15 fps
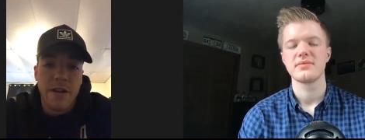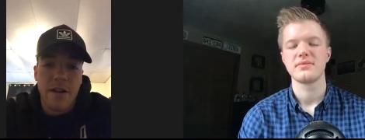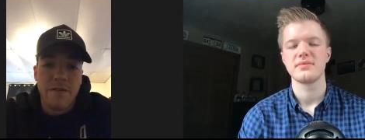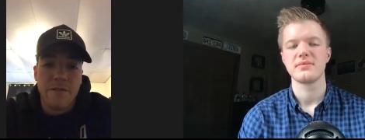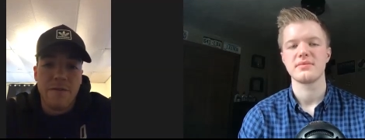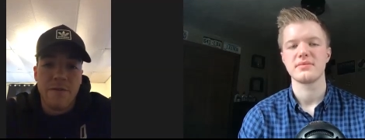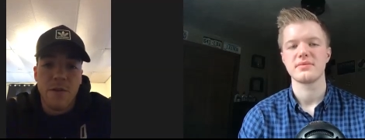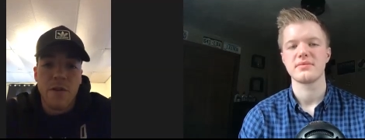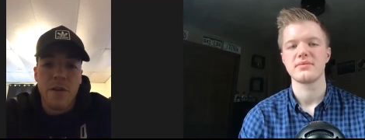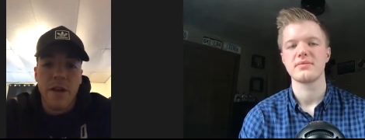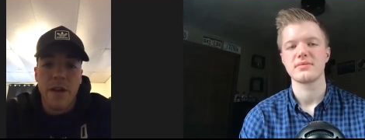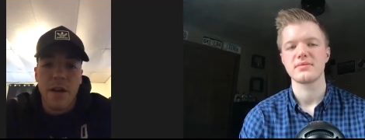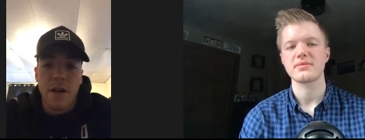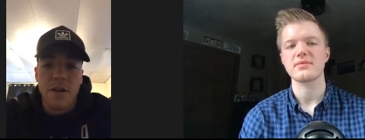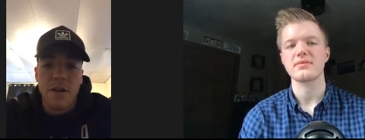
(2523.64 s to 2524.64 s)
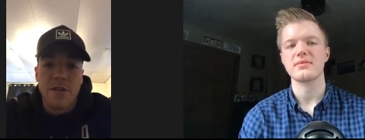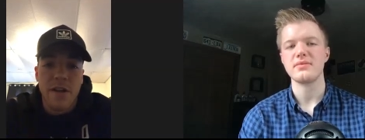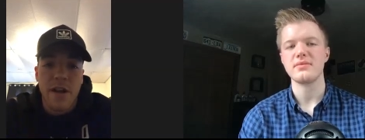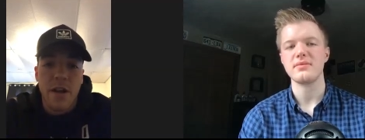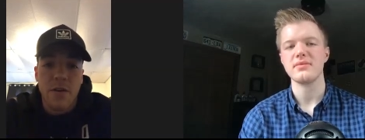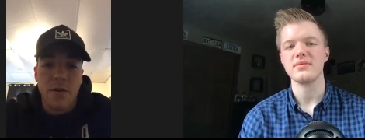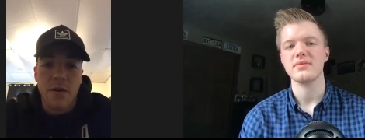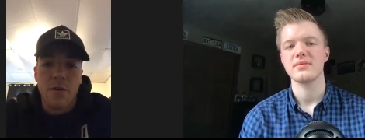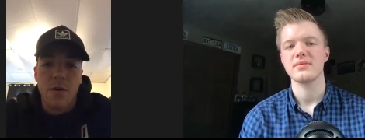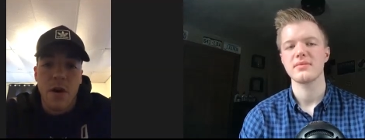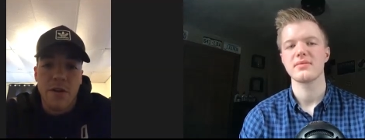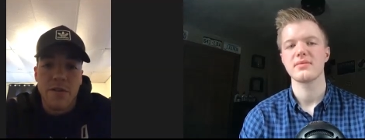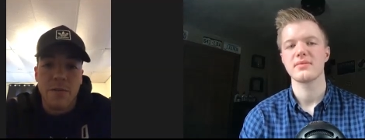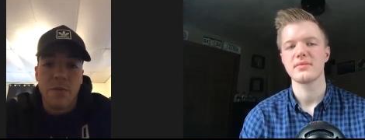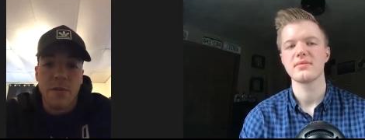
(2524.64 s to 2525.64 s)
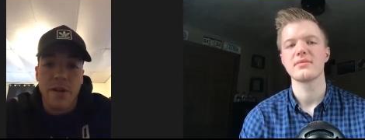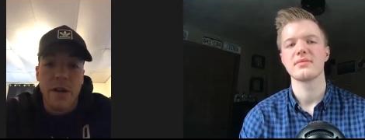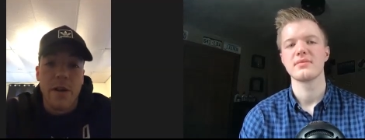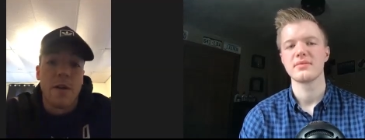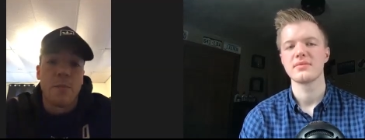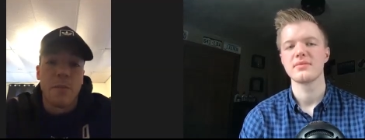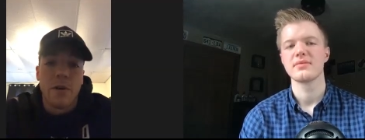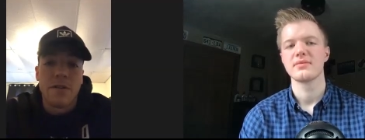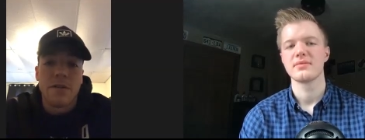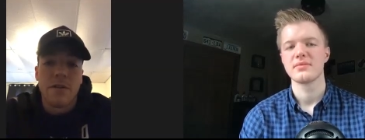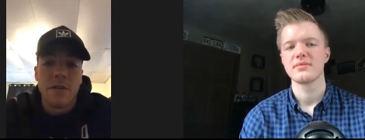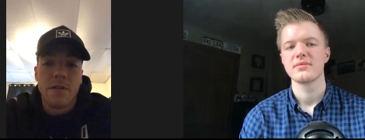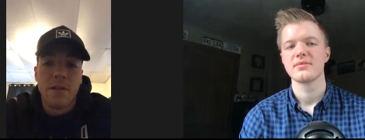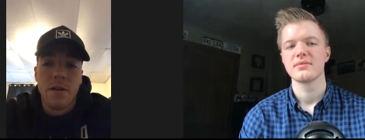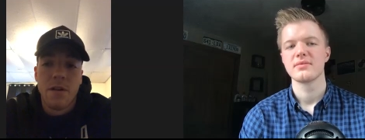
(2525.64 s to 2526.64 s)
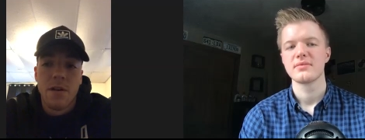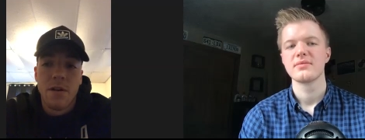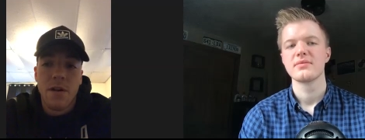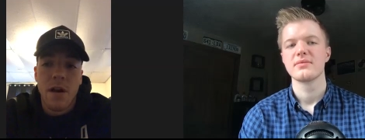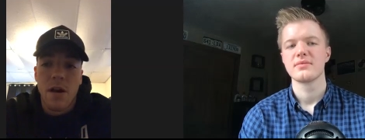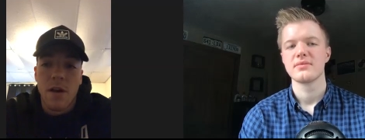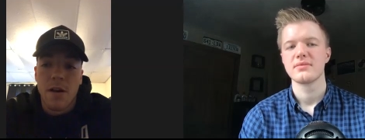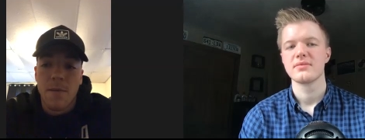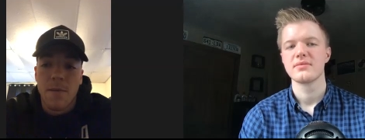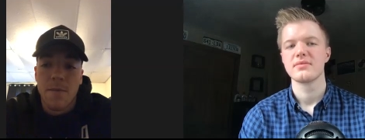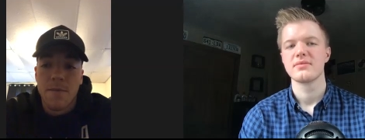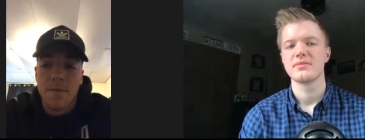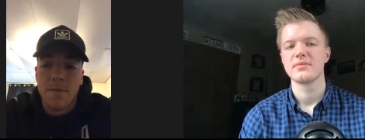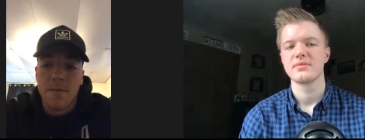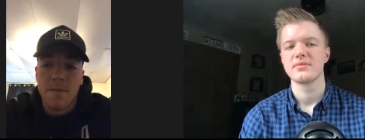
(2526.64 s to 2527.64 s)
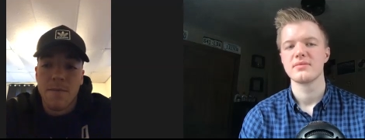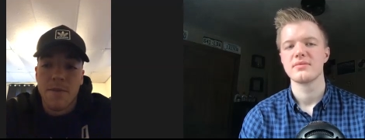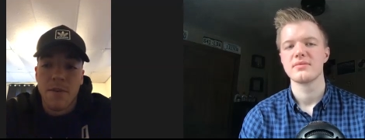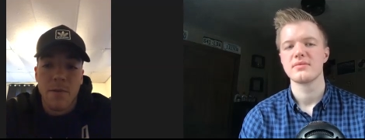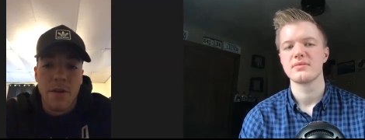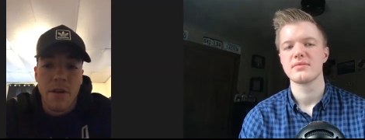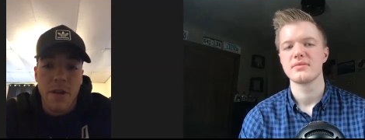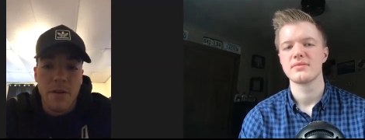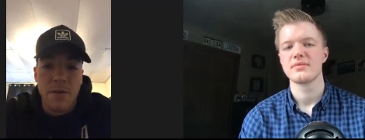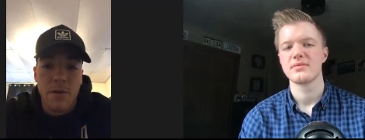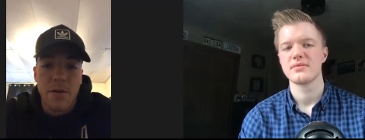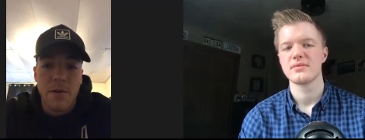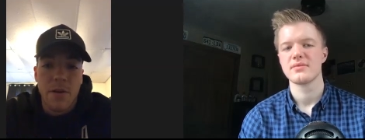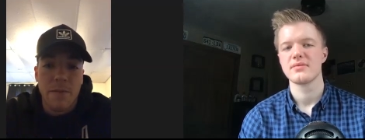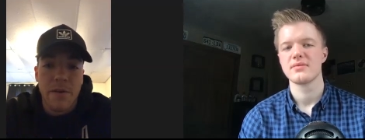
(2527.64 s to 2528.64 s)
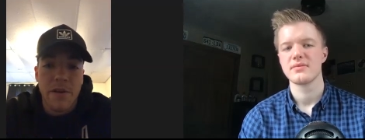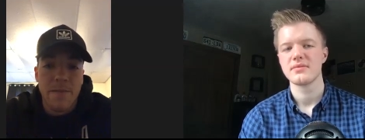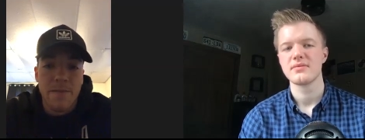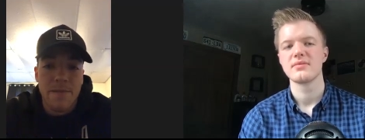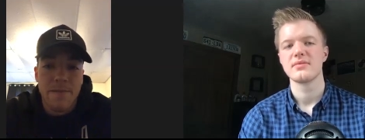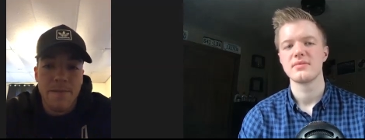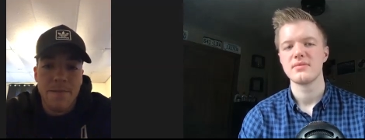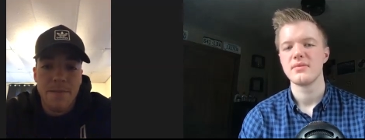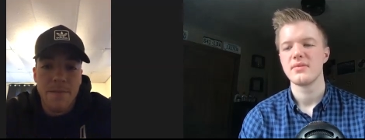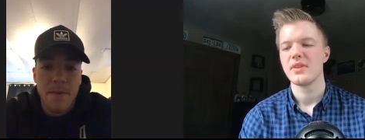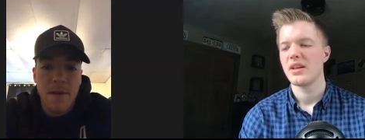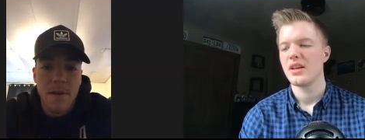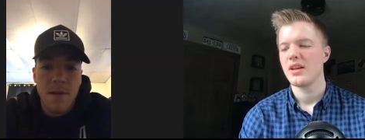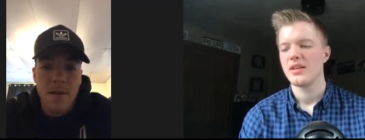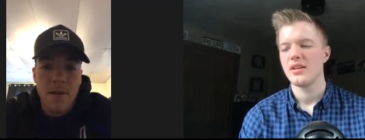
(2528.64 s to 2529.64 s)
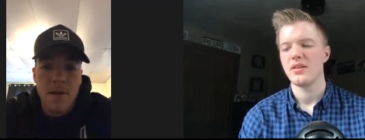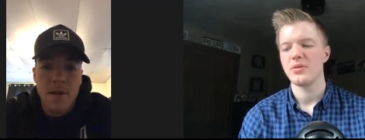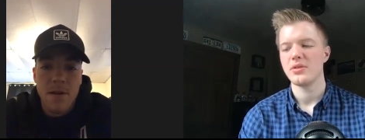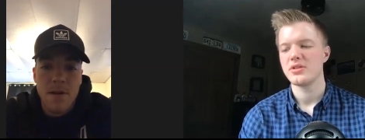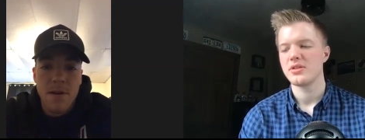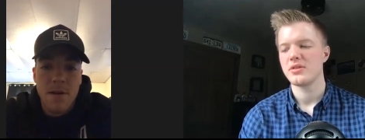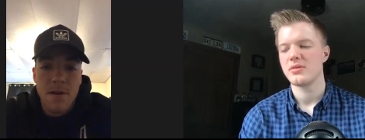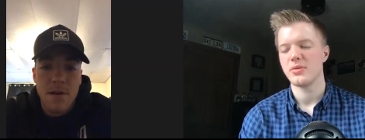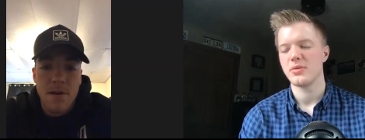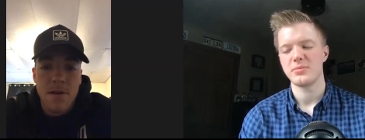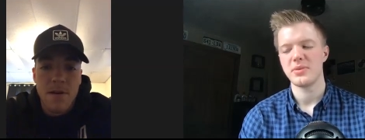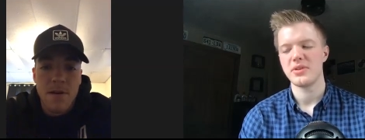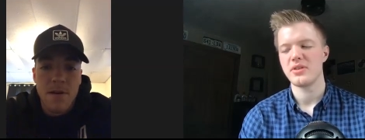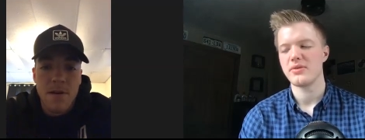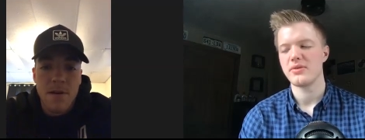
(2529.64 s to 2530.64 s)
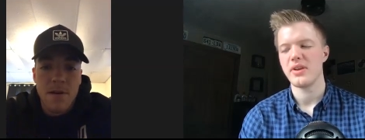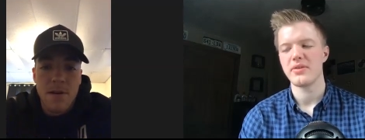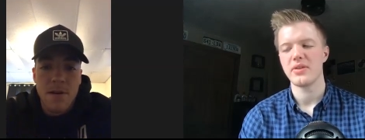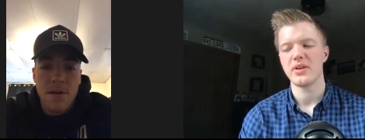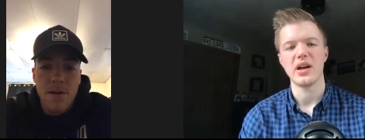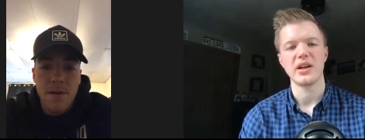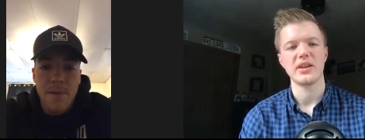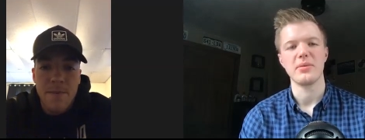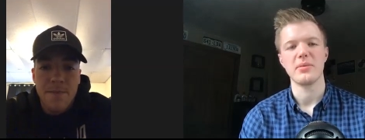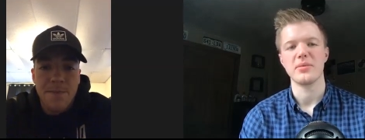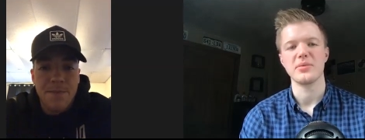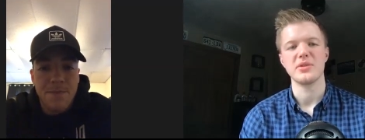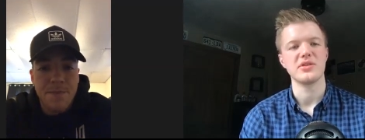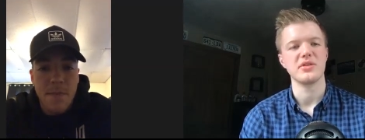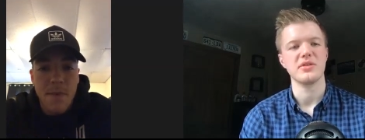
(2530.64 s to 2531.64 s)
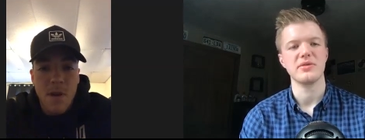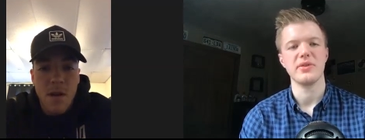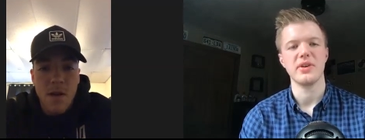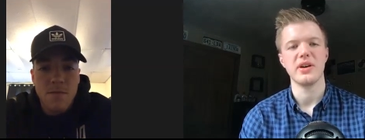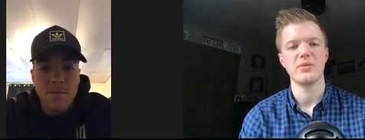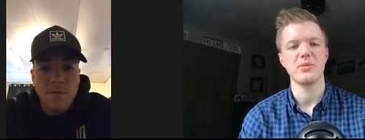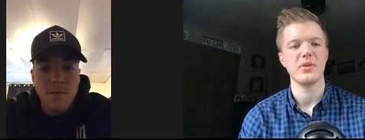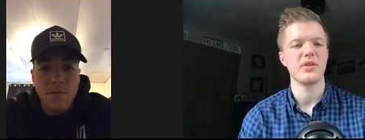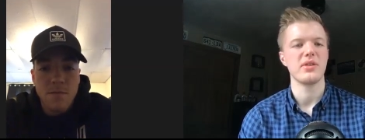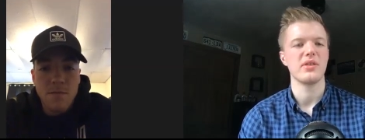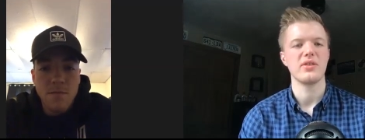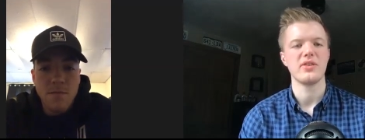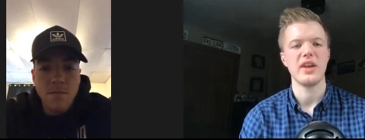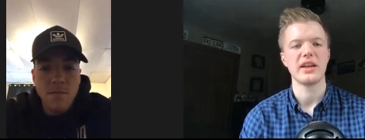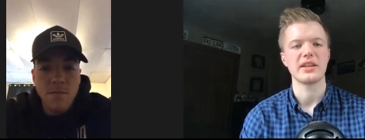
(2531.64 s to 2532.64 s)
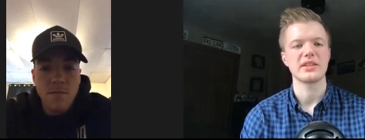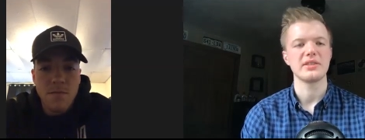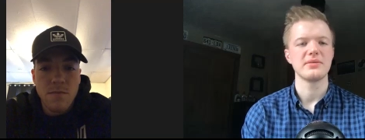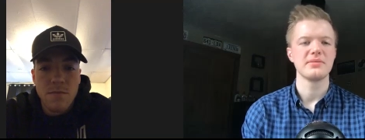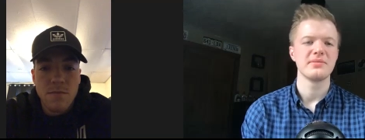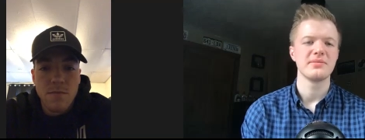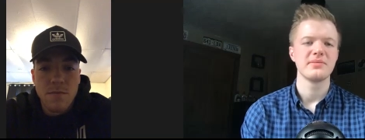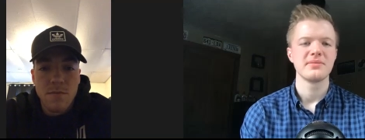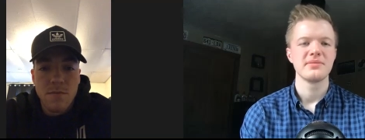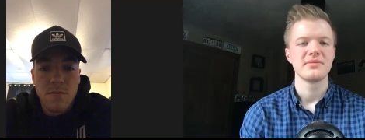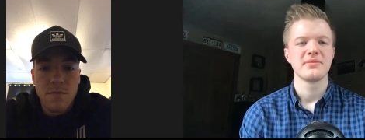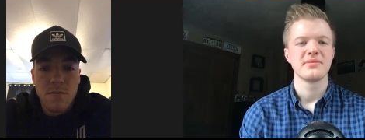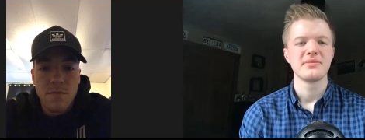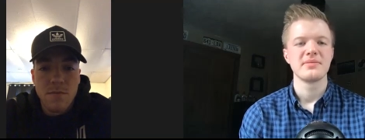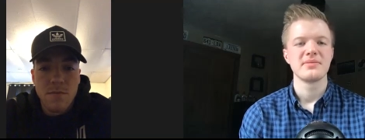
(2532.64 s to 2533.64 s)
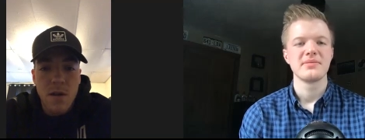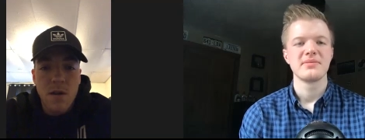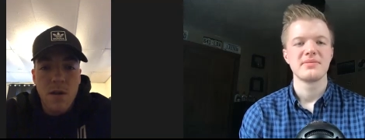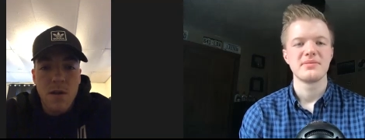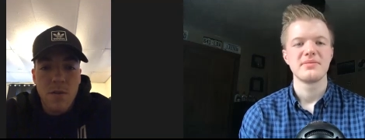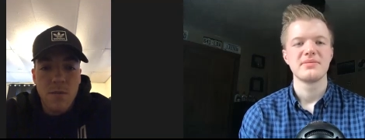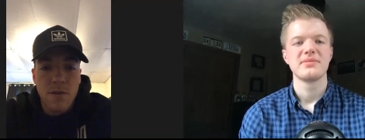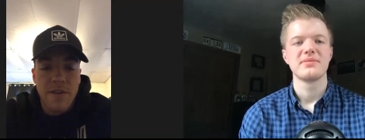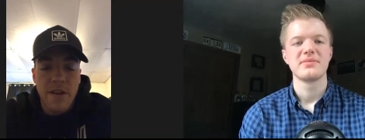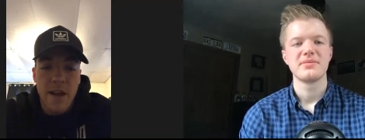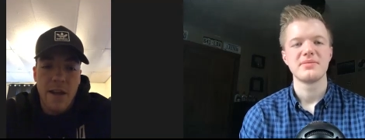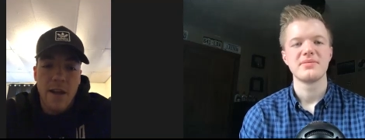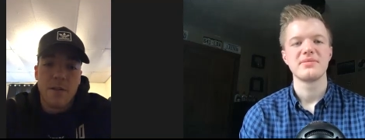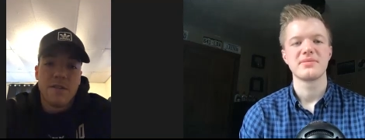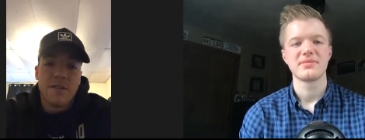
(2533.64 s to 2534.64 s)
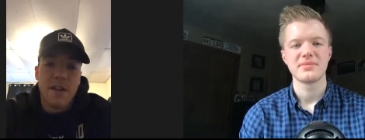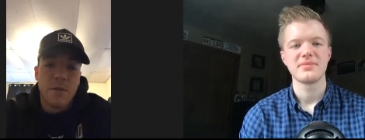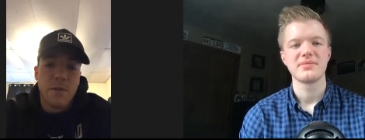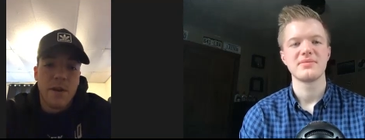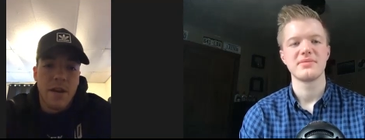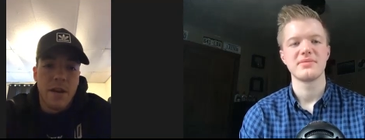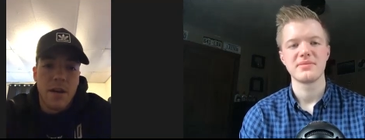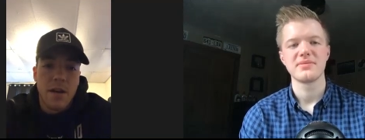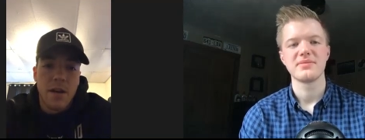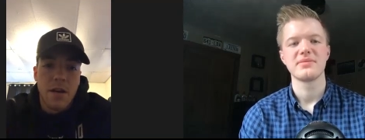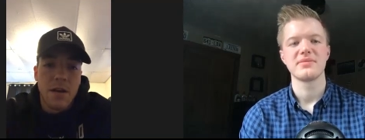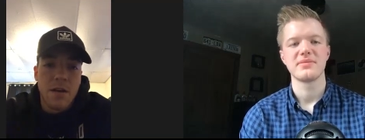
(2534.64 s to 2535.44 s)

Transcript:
Speaker 1: gotta fully understand who you are as a player and a person um, to really get to where you want to be
Speaker 2: now what's your what's been your favorite hockey memory so far with tech with
Speaker 1: tech i would say winning uh,